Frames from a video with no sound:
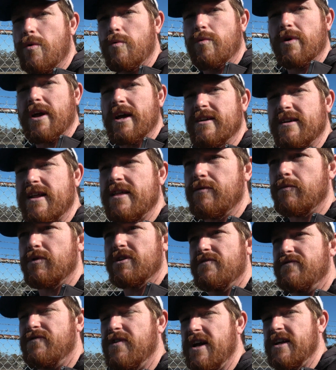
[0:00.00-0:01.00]
we got another one
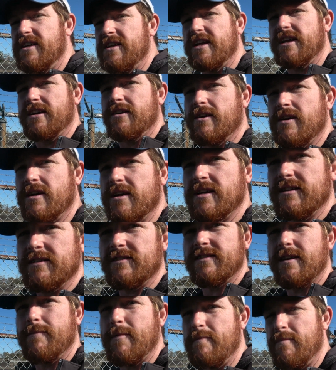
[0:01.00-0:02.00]
to find here in
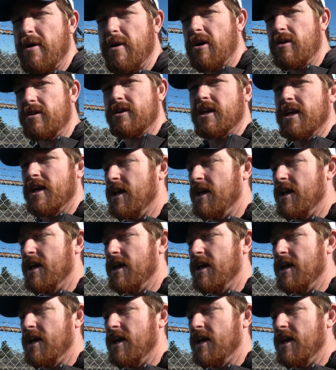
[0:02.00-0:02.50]
Summit Park.